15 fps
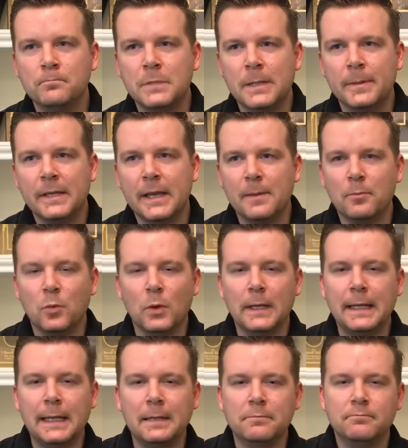maybe
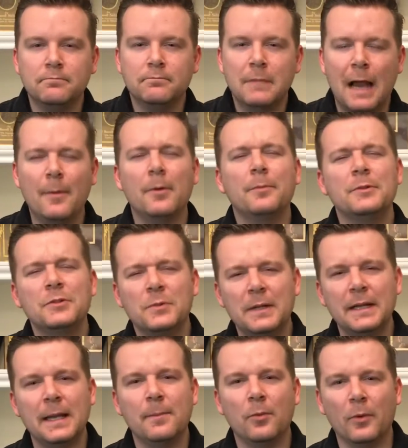8.8. How about
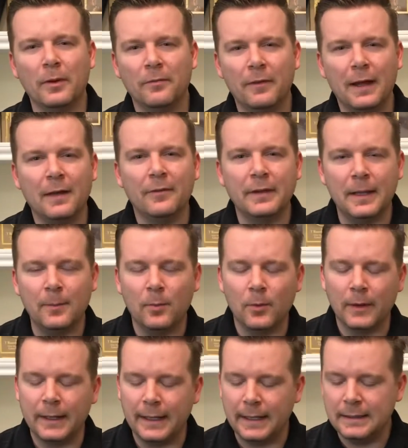between 8.5 and
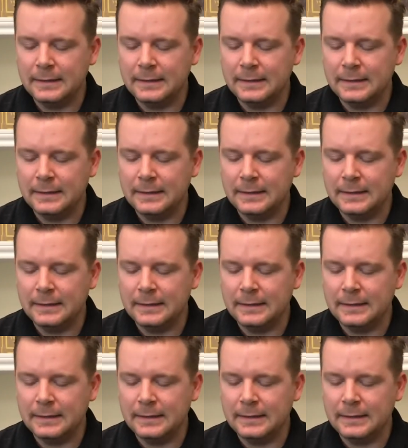8.8?